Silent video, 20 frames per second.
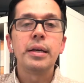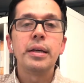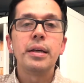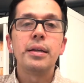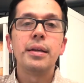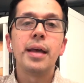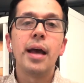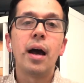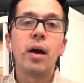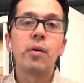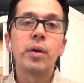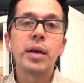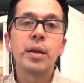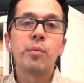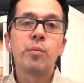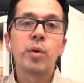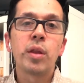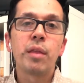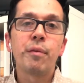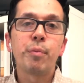Now, in
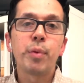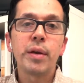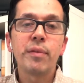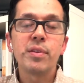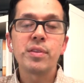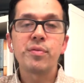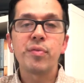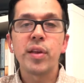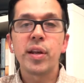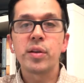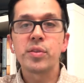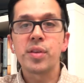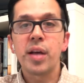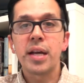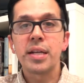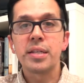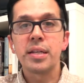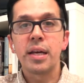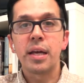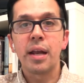one of the previous videos I
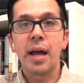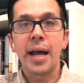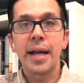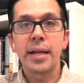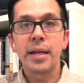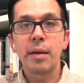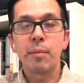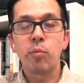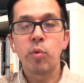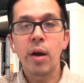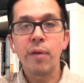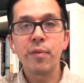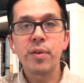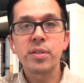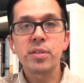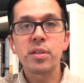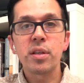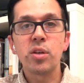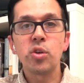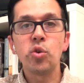did, I
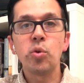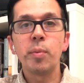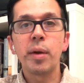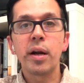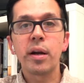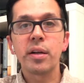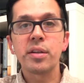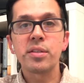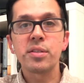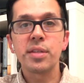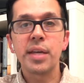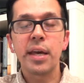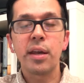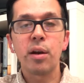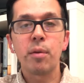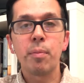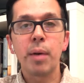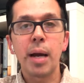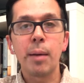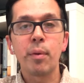referenced the New American
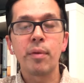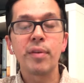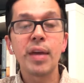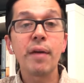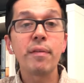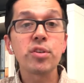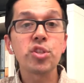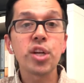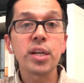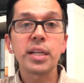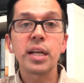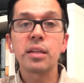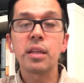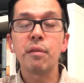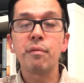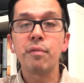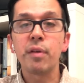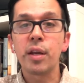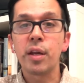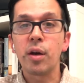Standard Bible. If you haven't checked out
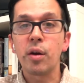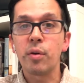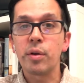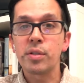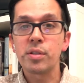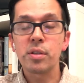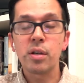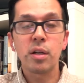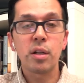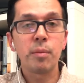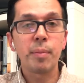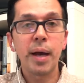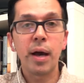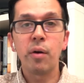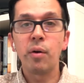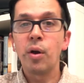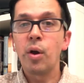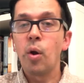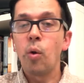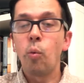that video, it's all about
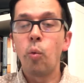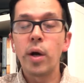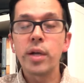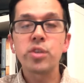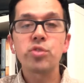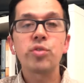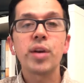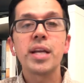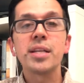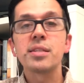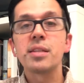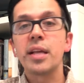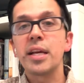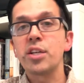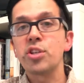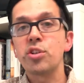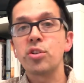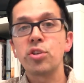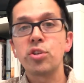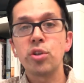what
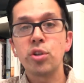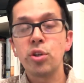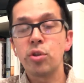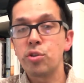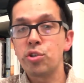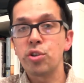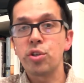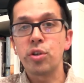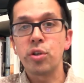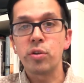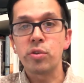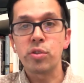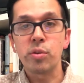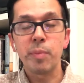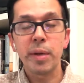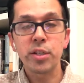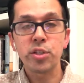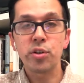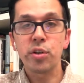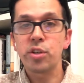translation you should use. So
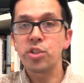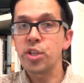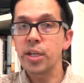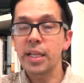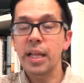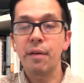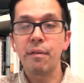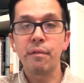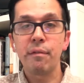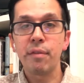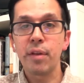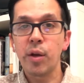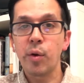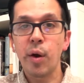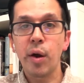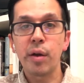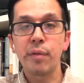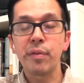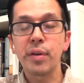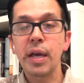make sure to check that video
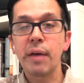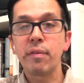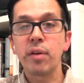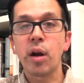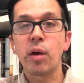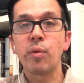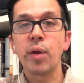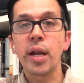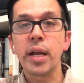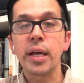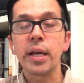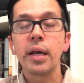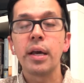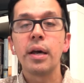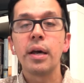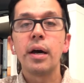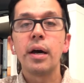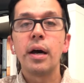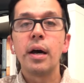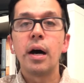out if you haven't already.
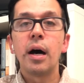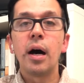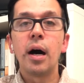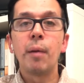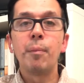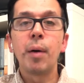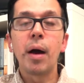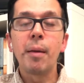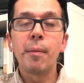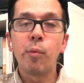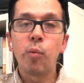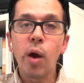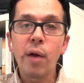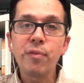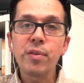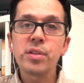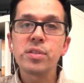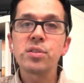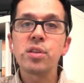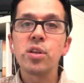But I
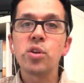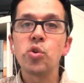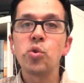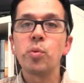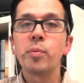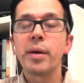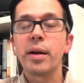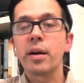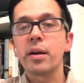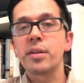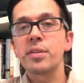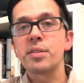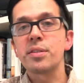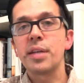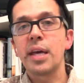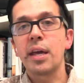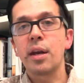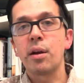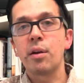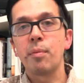referenced the New American
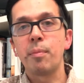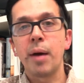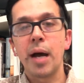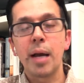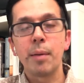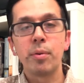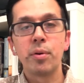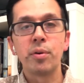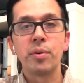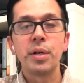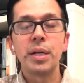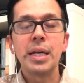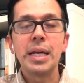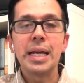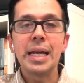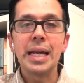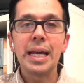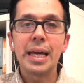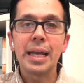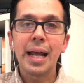Standard Bible
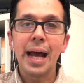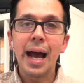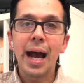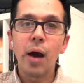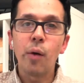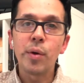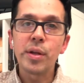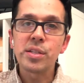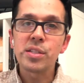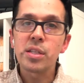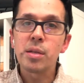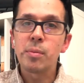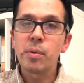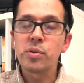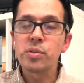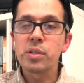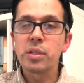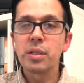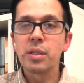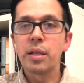and how it's the
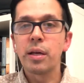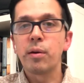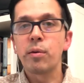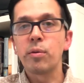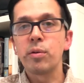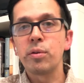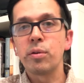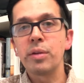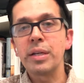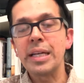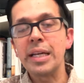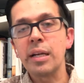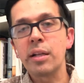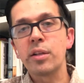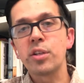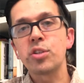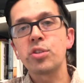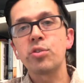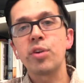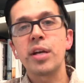most literal
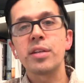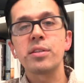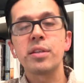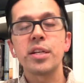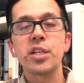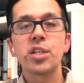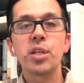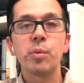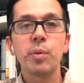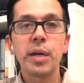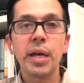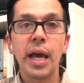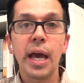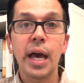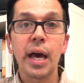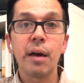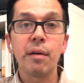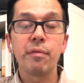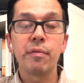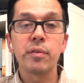English translation that we
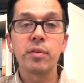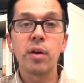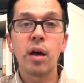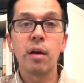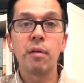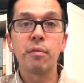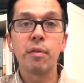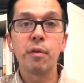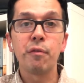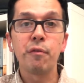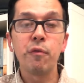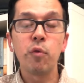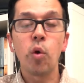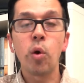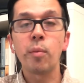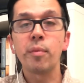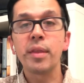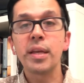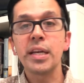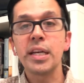have of the
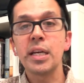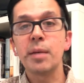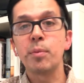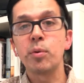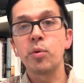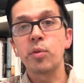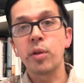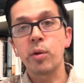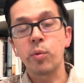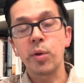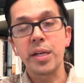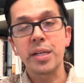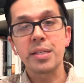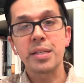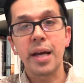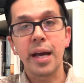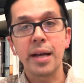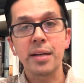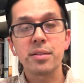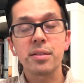form of the Hebrew and the Greek
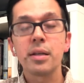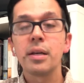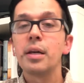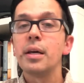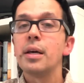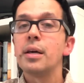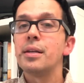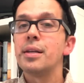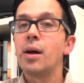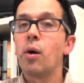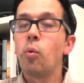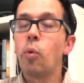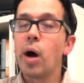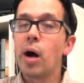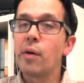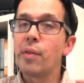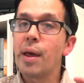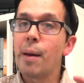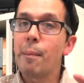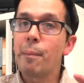text. Now,
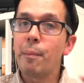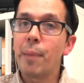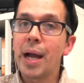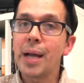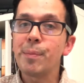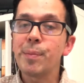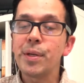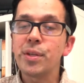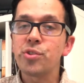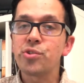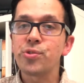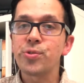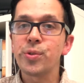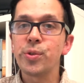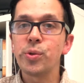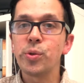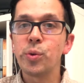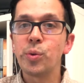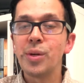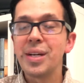while that might be
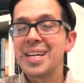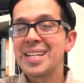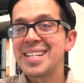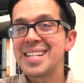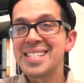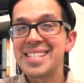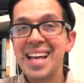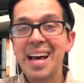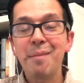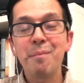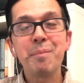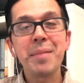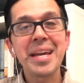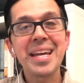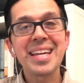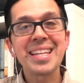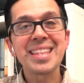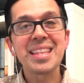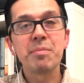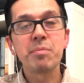true, does that make
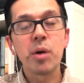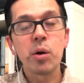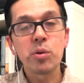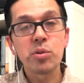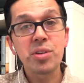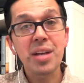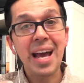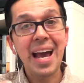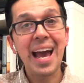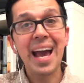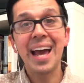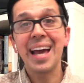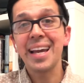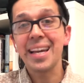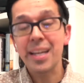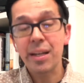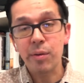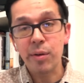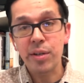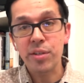it the most
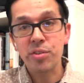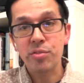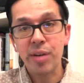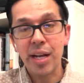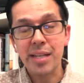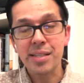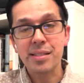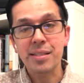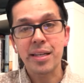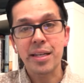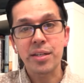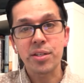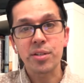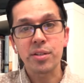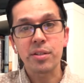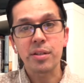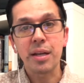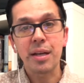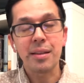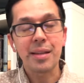accurate translation?
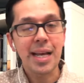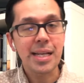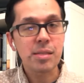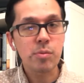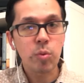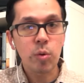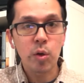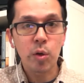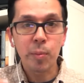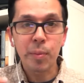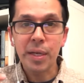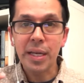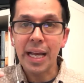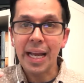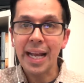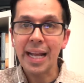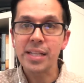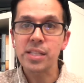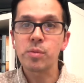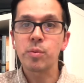And that's what we're going to be
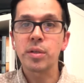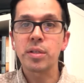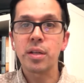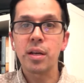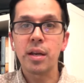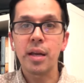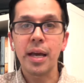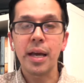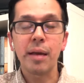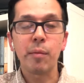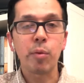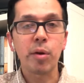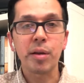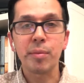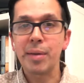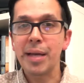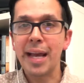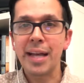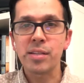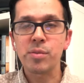answering today. And we're going
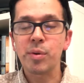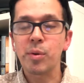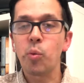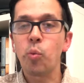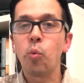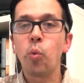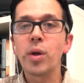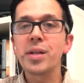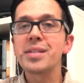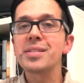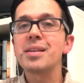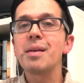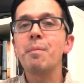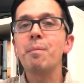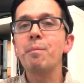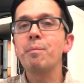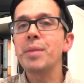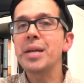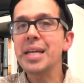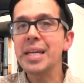to be answering, what does it
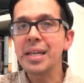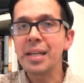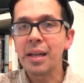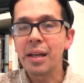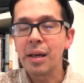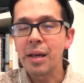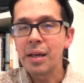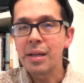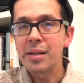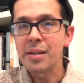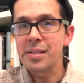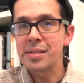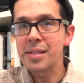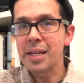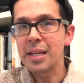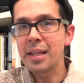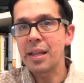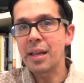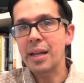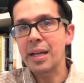mean to
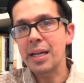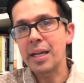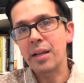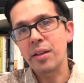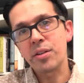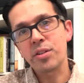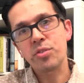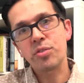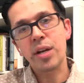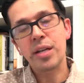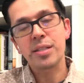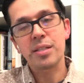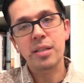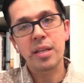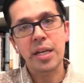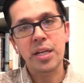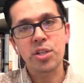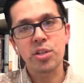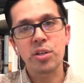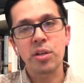say that an English
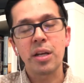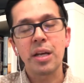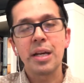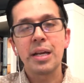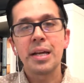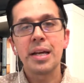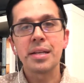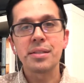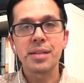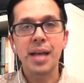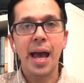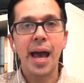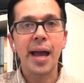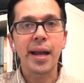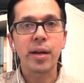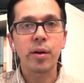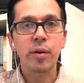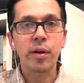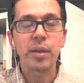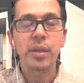translation is
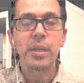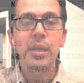accurate?